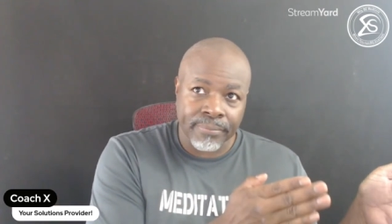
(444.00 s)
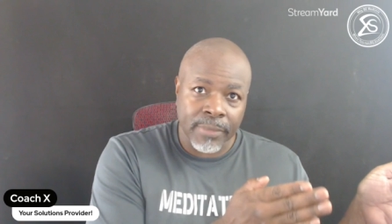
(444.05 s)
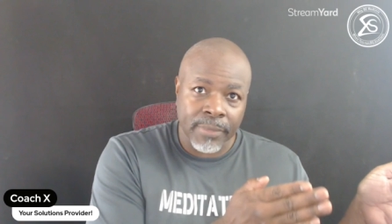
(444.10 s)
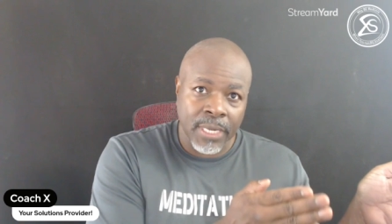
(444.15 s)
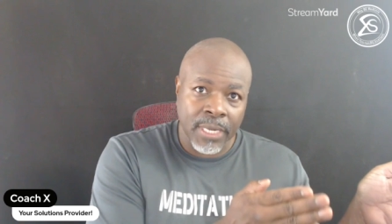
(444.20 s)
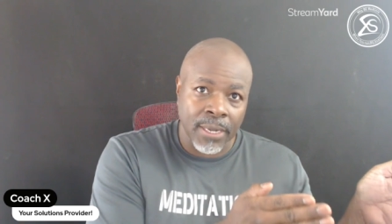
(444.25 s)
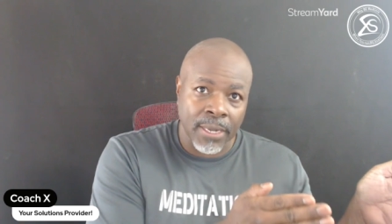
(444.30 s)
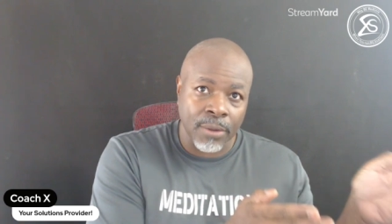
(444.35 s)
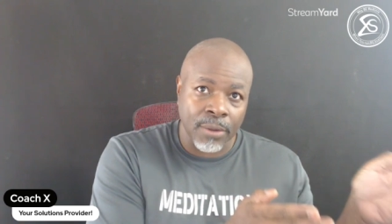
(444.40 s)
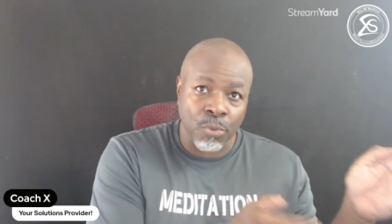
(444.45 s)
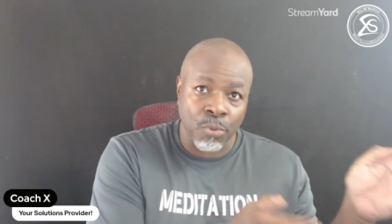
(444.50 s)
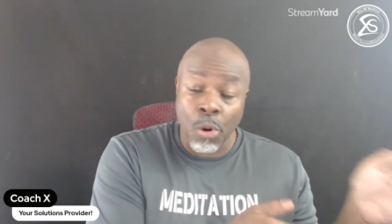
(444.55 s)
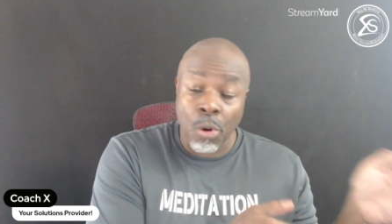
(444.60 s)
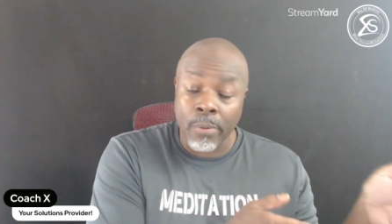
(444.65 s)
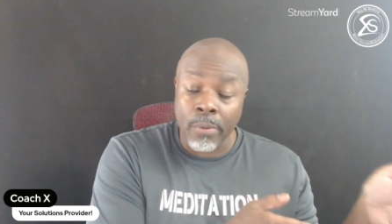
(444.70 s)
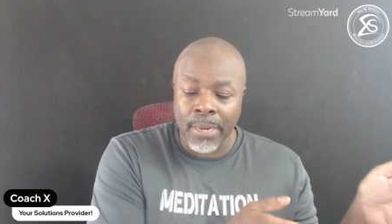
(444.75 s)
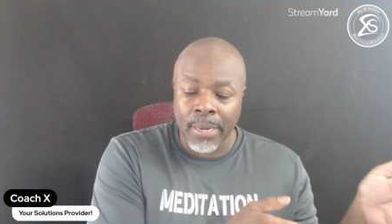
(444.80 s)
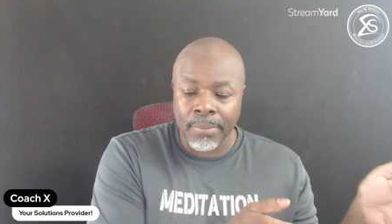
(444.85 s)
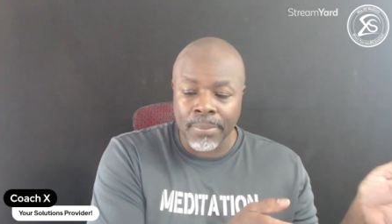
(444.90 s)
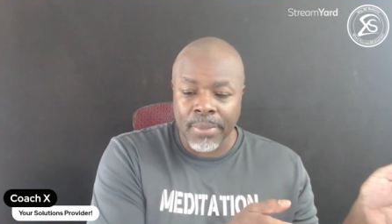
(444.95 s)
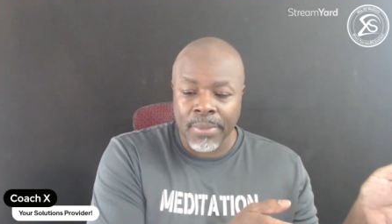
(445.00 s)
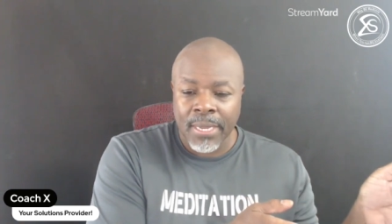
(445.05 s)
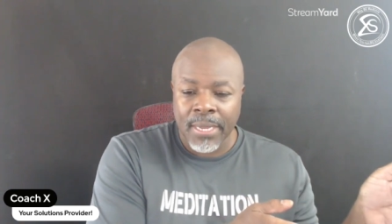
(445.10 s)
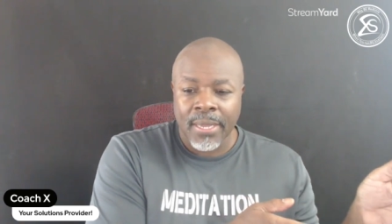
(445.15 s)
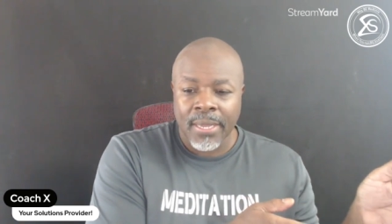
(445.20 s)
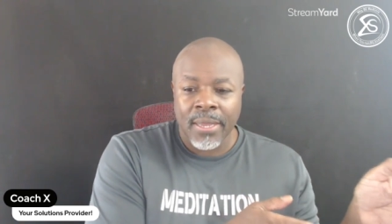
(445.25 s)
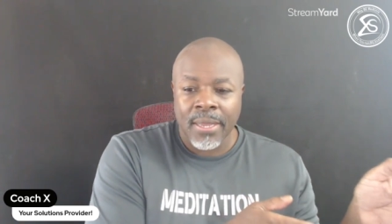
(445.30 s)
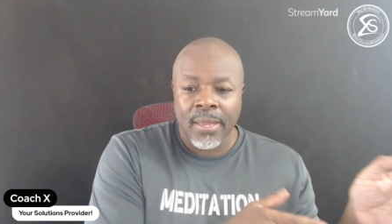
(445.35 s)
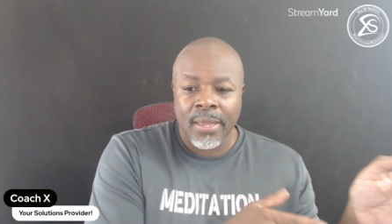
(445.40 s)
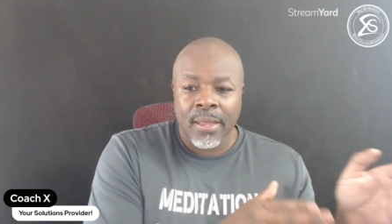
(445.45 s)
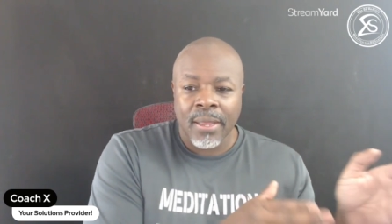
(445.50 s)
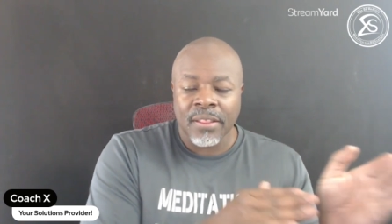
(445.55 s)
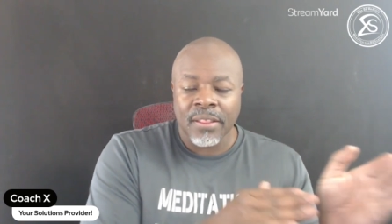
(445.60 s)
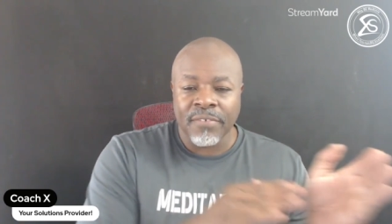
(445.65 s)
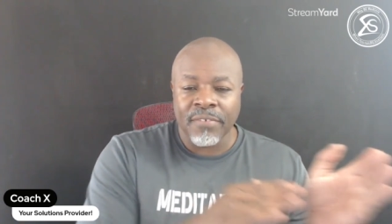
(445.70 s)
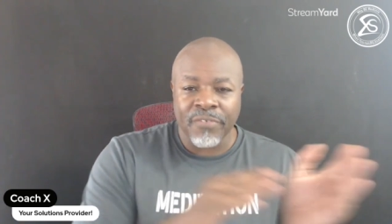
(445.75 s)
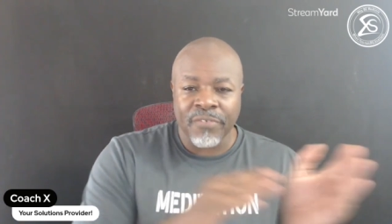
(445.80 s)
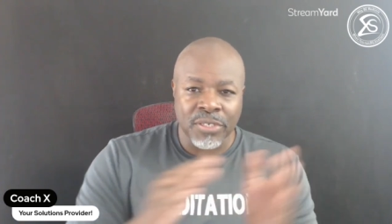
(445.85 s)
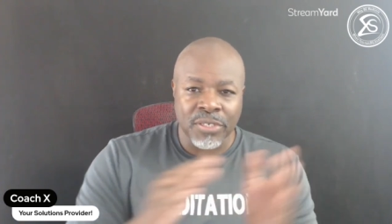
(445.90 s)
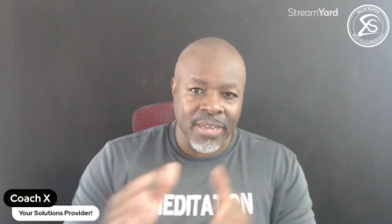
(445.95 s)
uh, warm up,
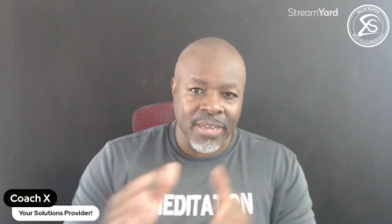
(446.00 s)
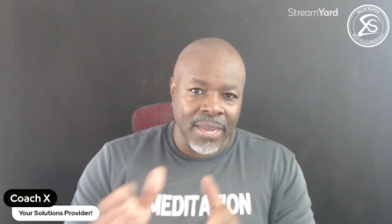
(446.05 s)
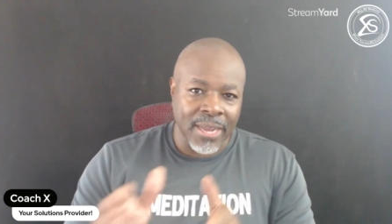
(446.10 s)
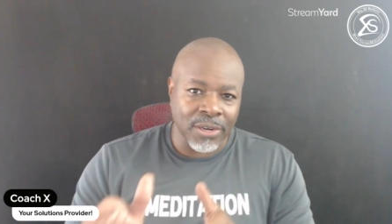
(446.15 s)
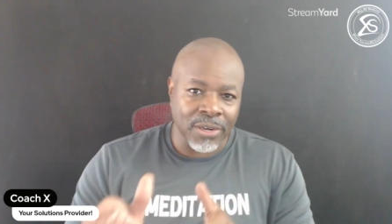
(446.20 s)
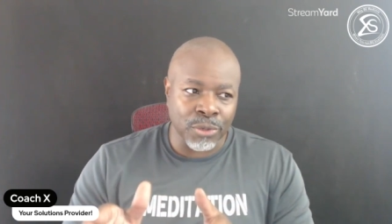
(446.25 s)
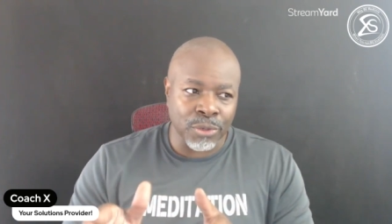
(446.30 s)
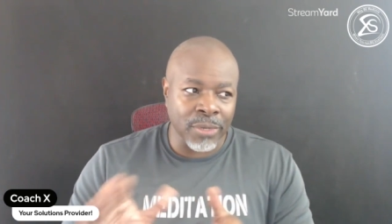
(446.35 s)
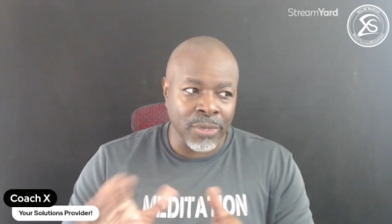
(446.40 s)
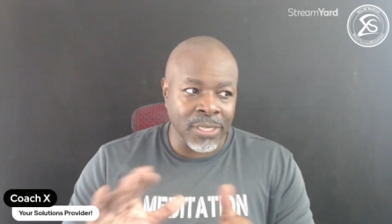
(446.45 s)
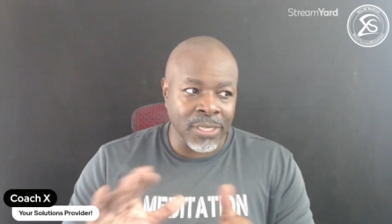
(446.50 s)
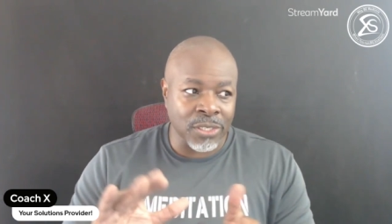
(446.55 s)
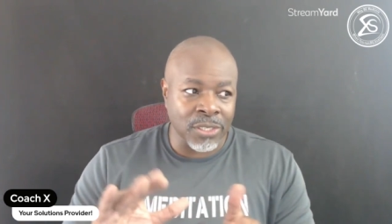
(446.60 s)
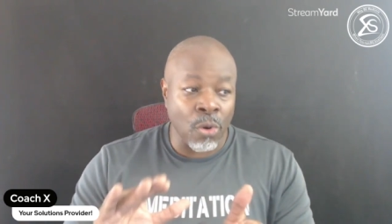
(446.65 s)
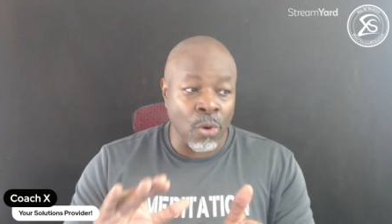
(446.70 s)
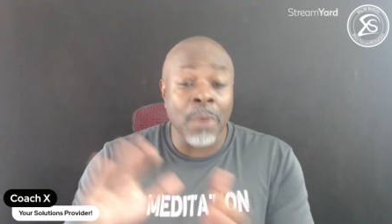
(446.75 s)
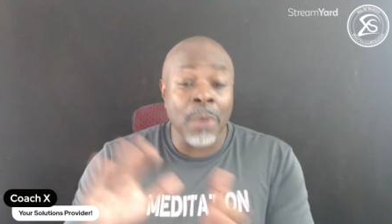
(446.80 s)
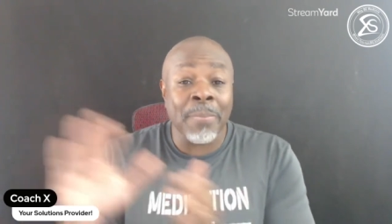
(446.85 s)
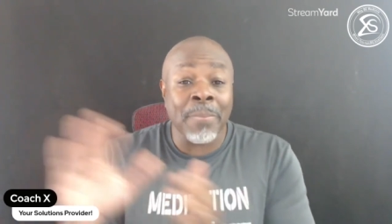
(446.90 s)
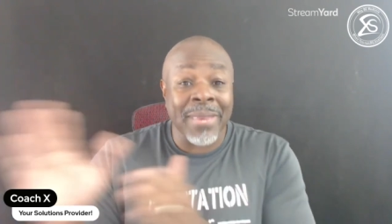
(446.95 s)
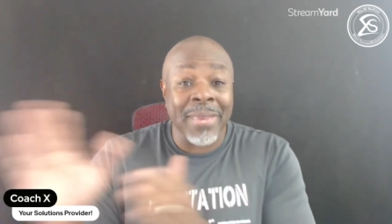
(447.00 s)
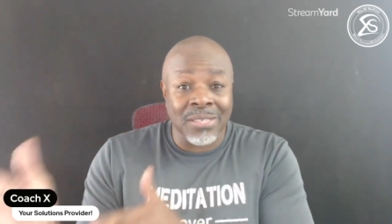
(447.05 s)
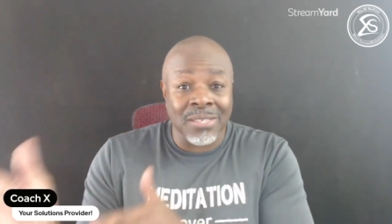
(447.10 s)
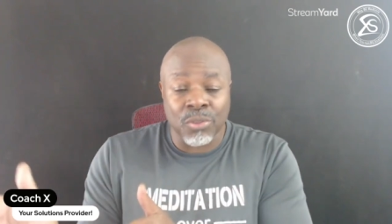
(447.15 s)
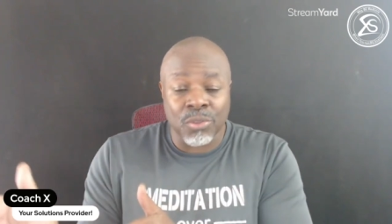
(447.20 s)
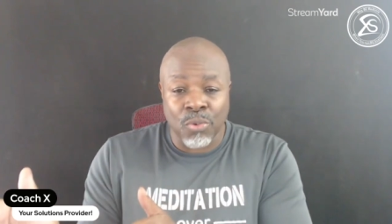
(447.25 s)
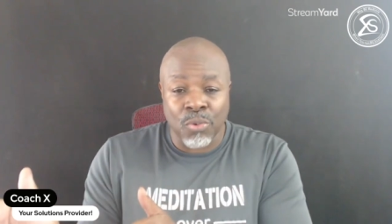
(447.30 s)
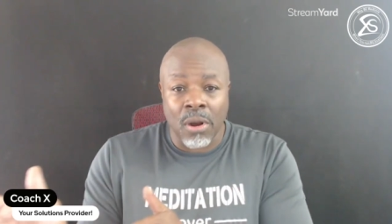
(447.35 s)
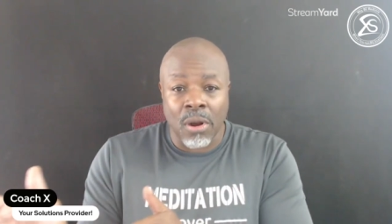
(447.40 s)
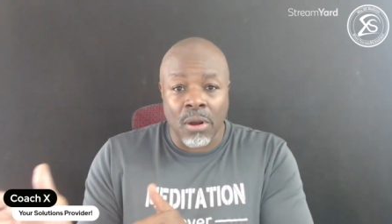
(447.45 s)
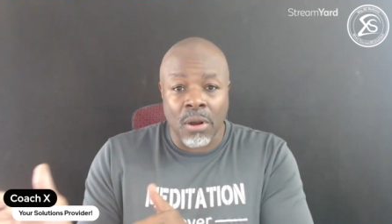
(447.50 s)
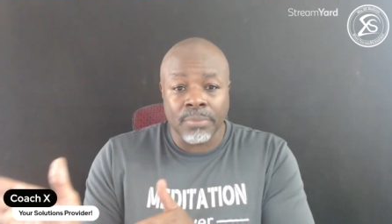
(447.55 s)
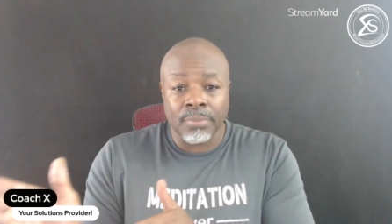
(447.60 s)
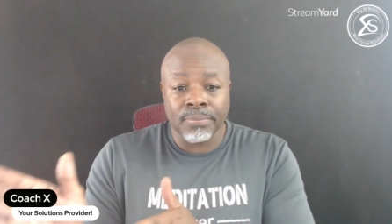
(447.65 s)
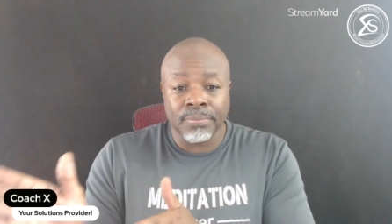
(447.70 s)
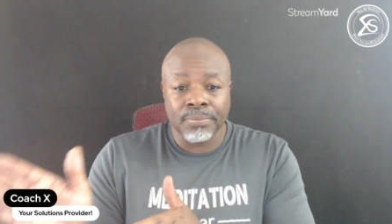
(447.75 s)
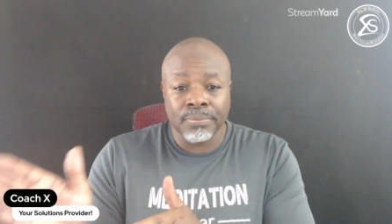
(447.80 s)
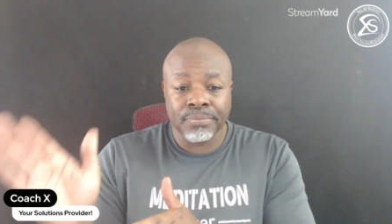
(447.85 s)
the first thing I do is go up against the wall,